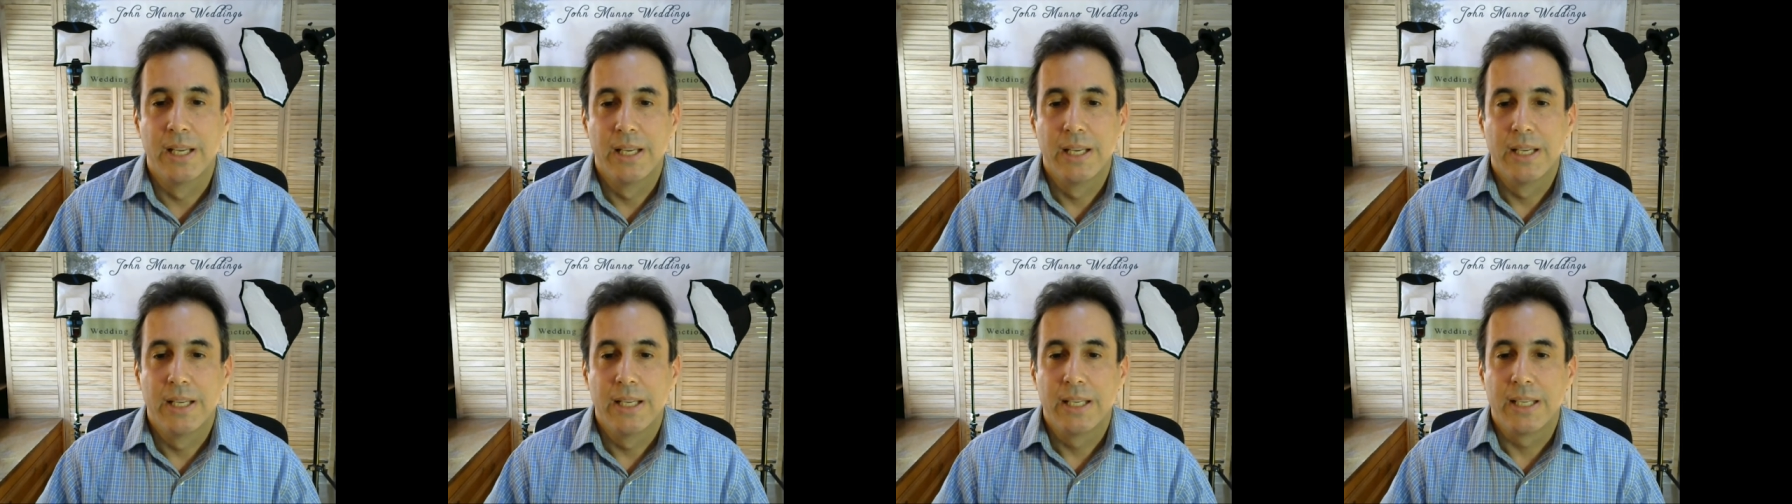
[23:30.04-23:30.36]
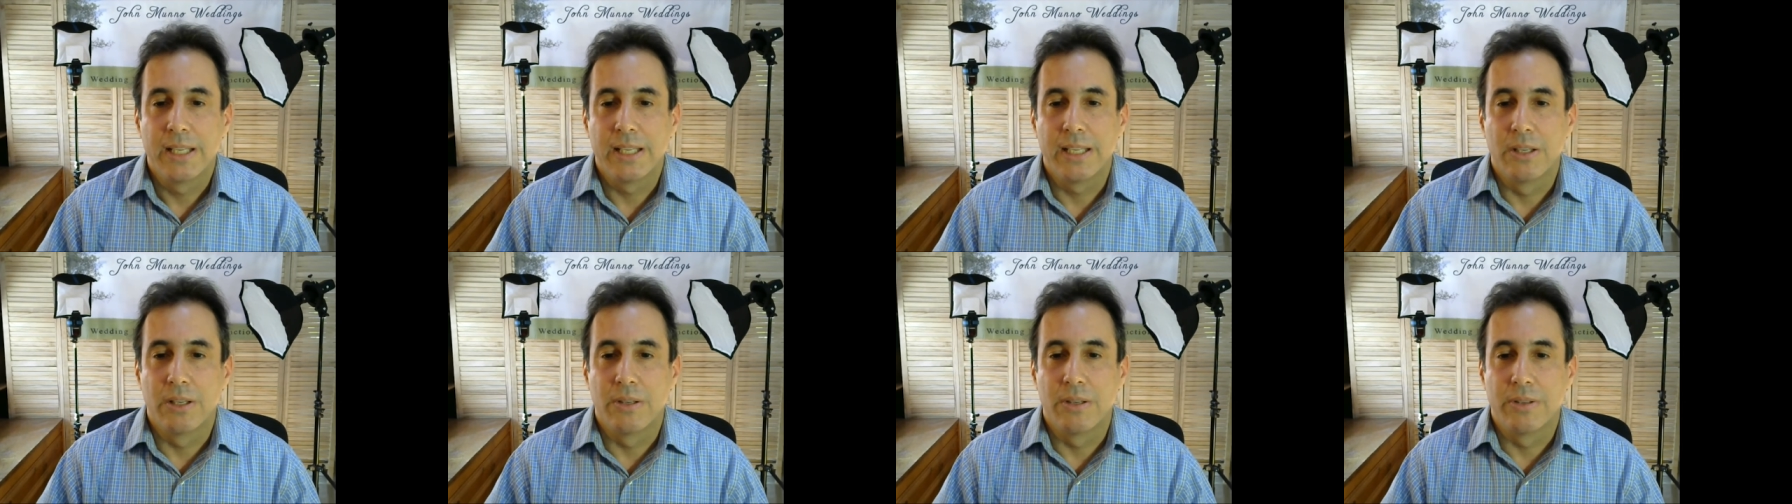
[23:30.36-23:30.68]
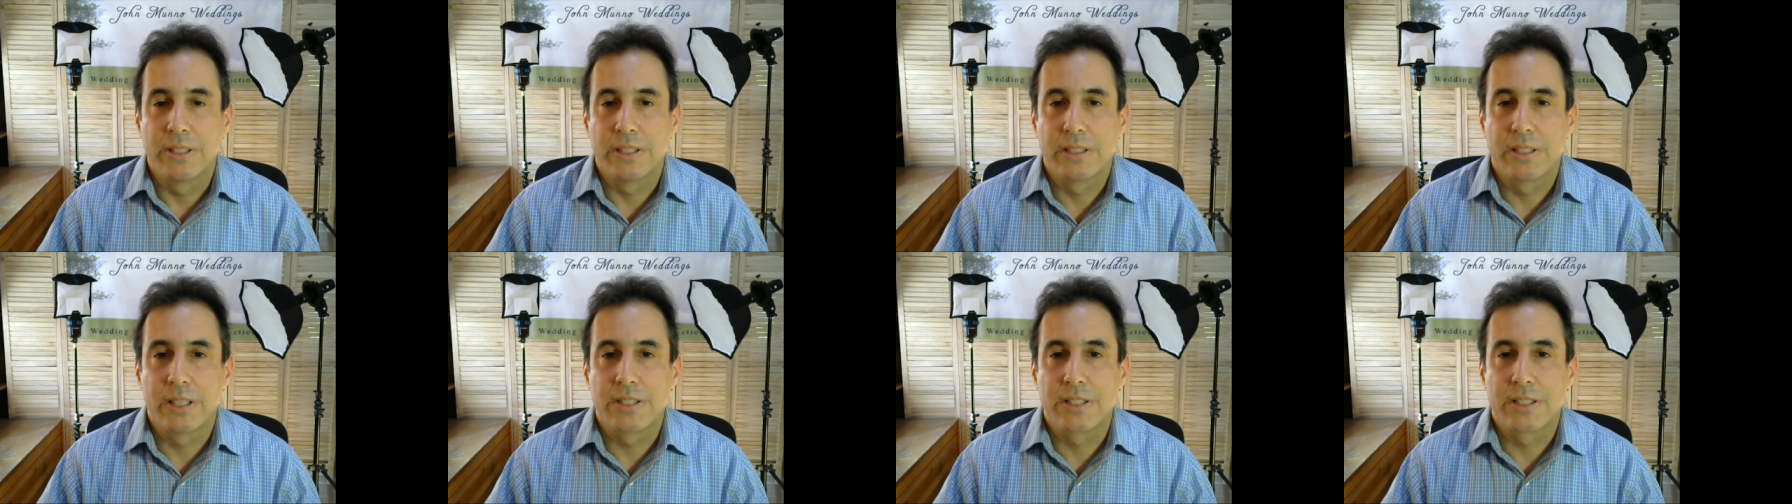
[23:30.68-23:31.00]
you know,
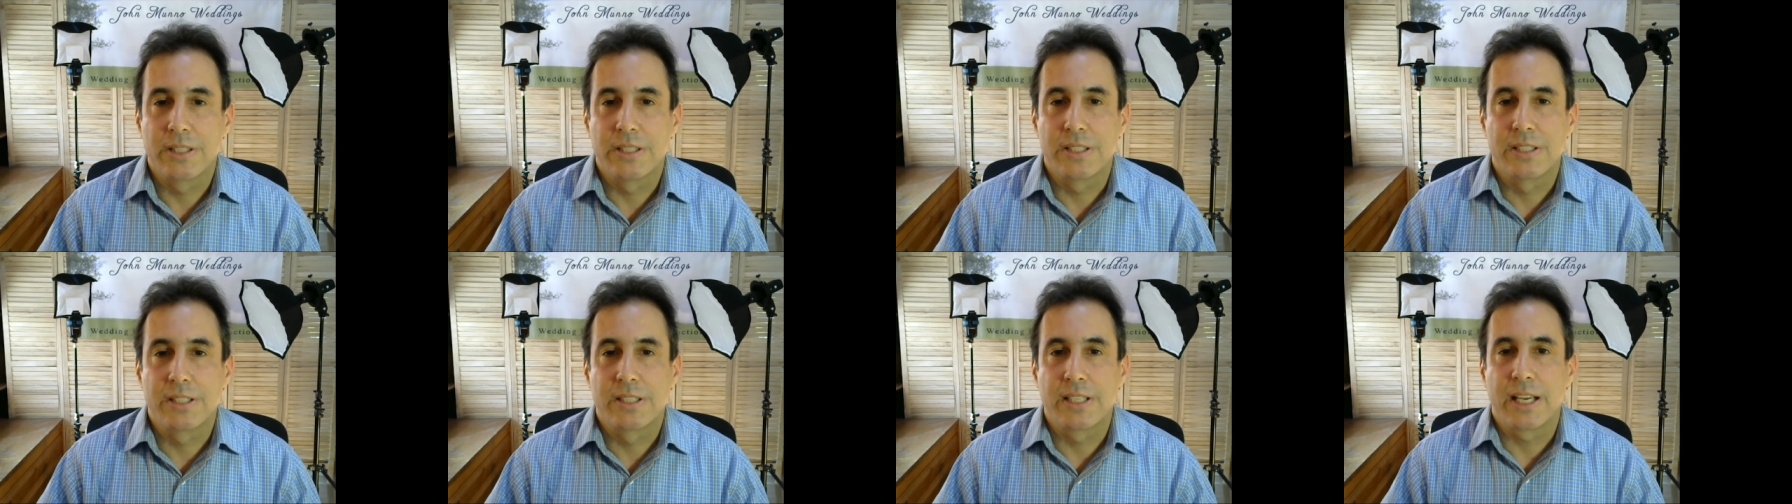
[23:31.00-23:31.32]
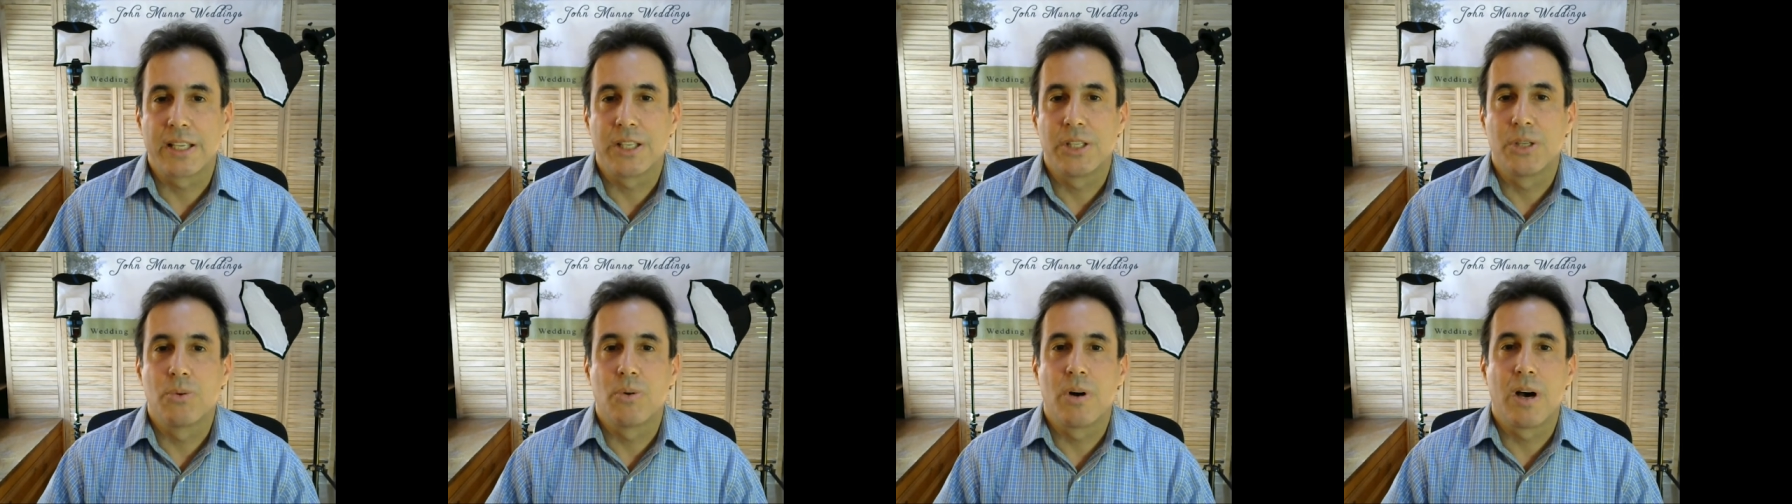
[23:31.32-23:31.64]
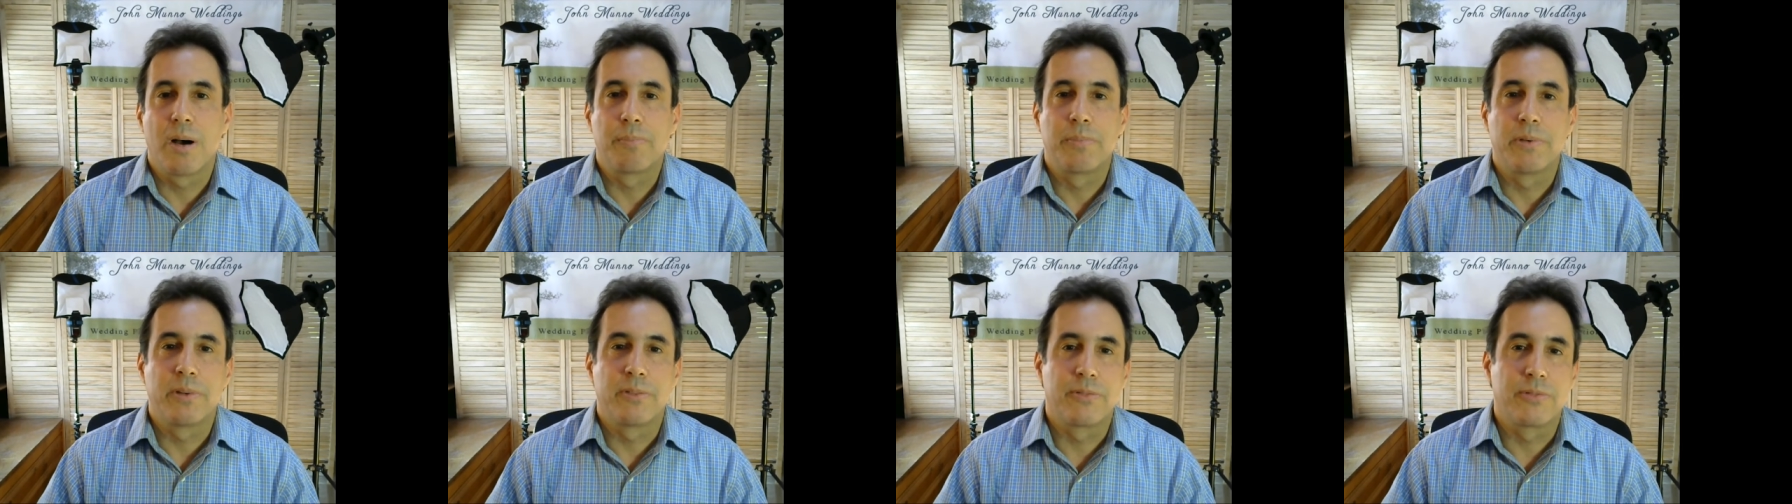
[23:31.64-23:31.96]
it doesn't set you
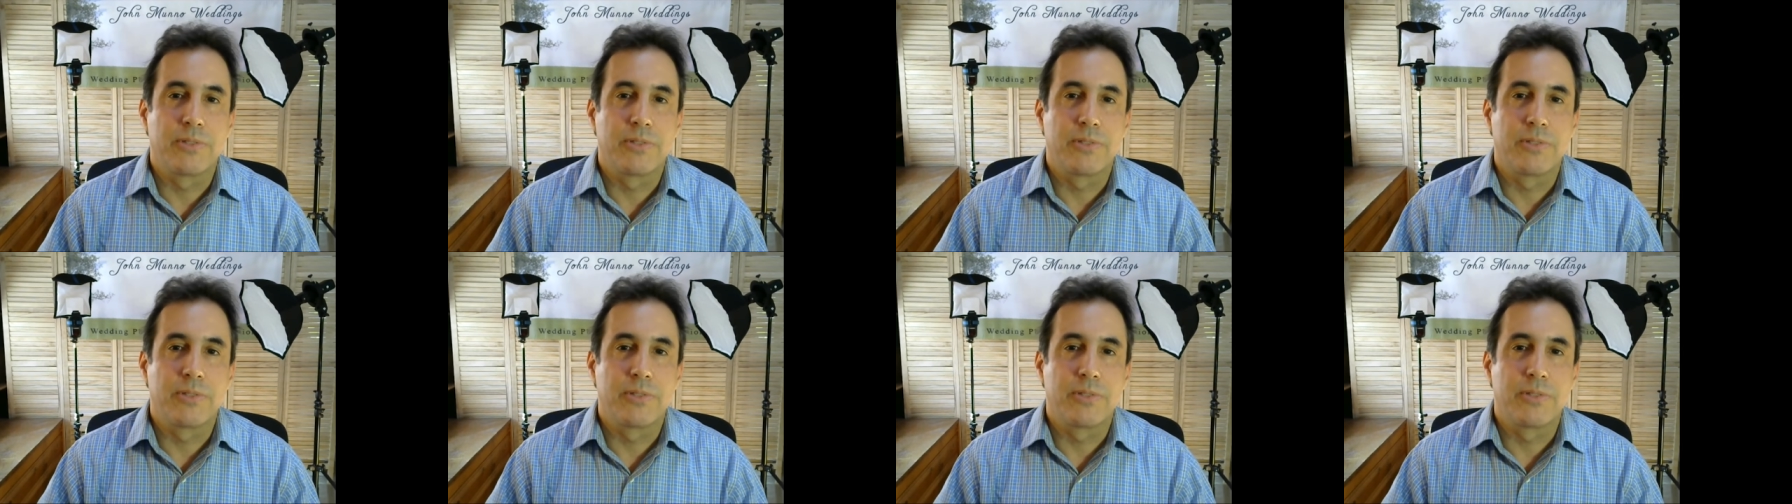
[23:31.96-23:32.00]
up if,